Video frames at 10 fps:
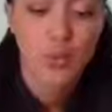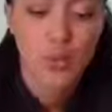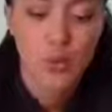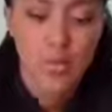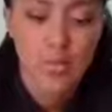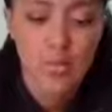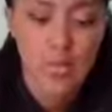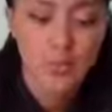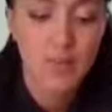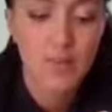the green
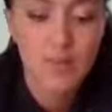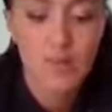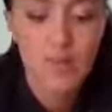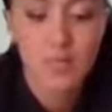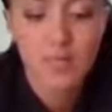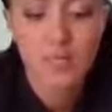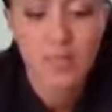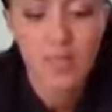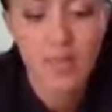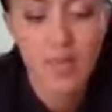tea. Let's
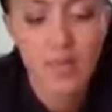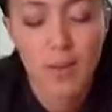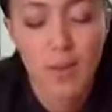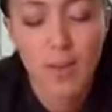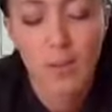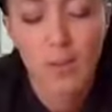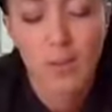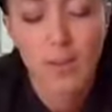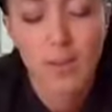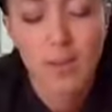see if I can get it back
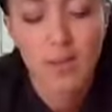open.